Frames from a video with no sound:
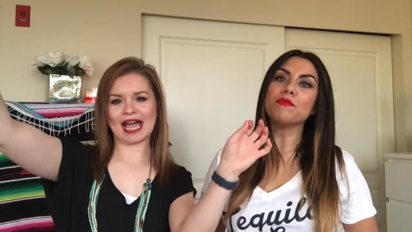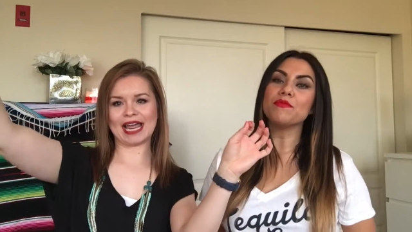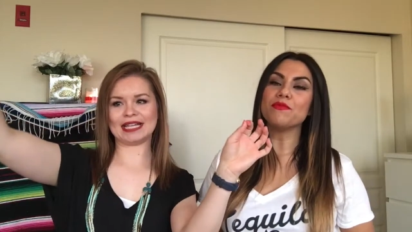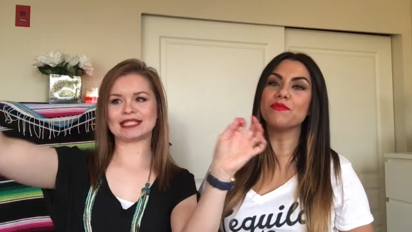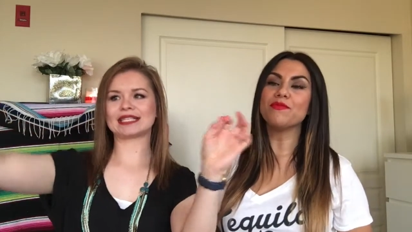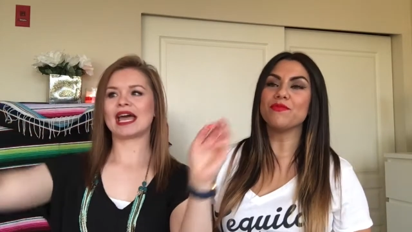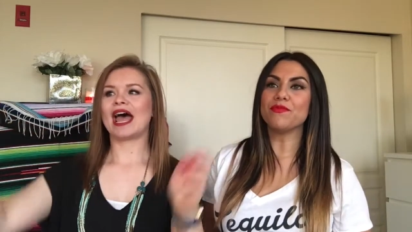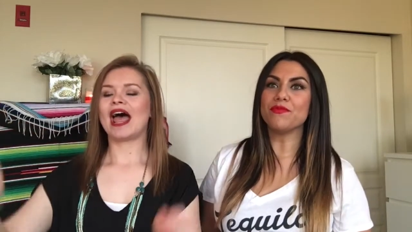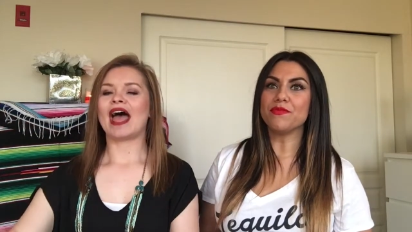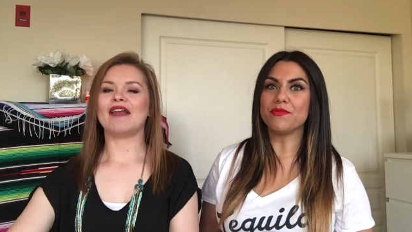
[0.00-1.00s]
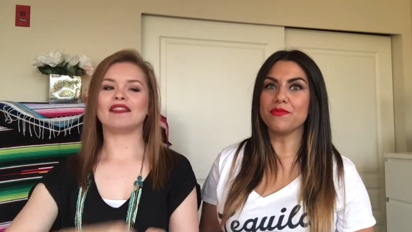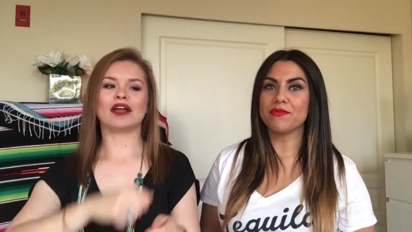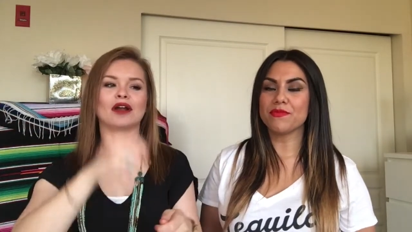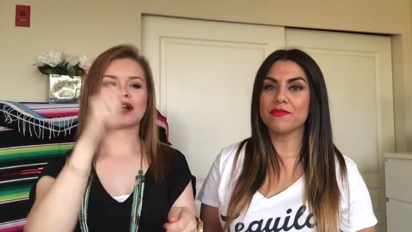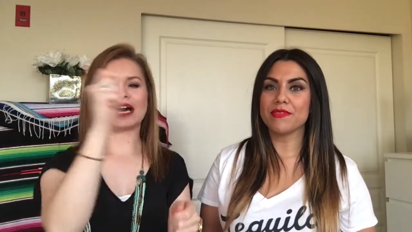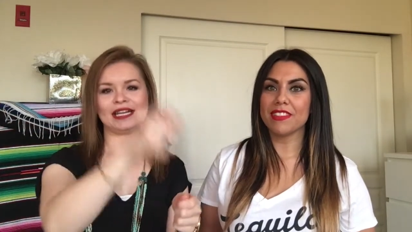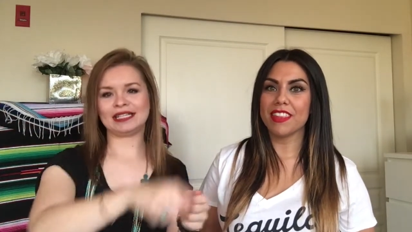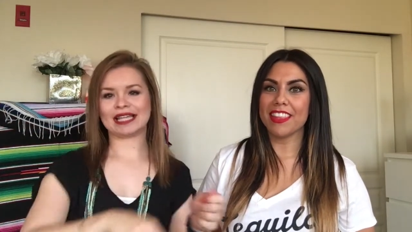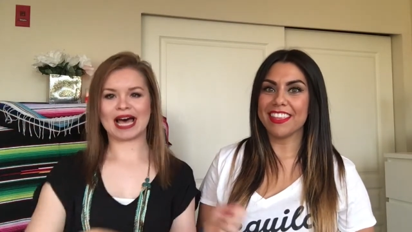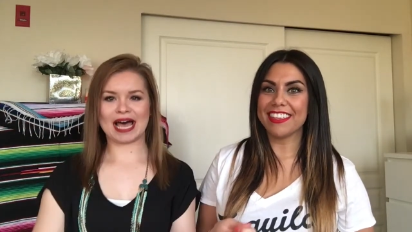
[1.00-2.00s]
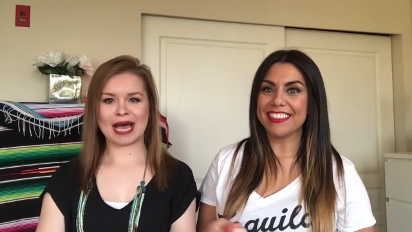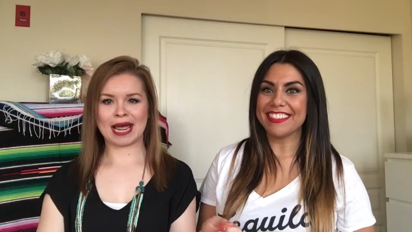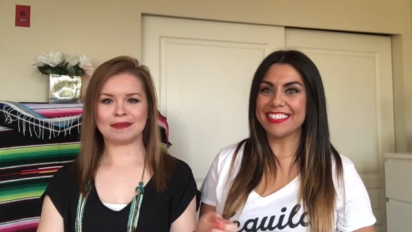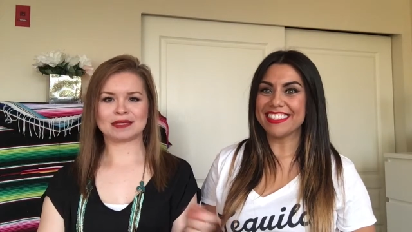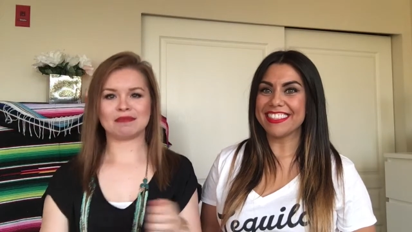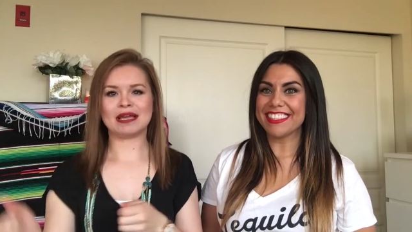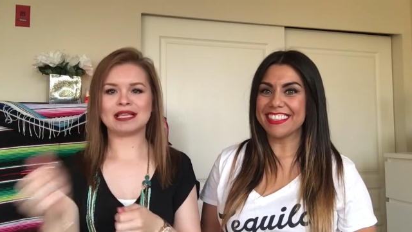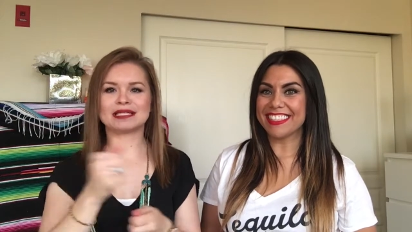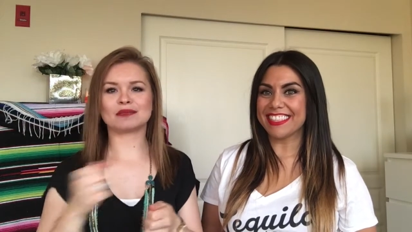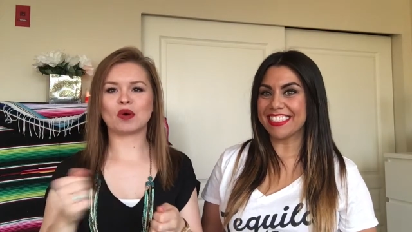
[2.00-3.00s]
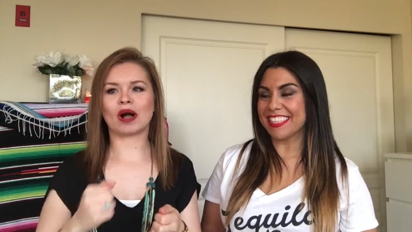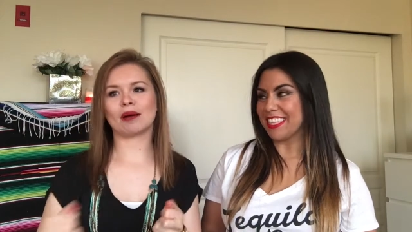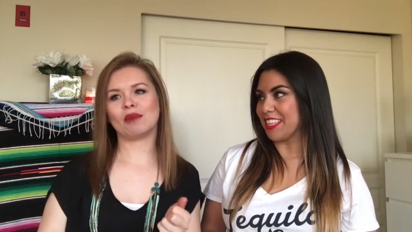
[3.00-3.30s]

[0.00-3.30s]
Speaker 1: lights, and they're cutting limes and making some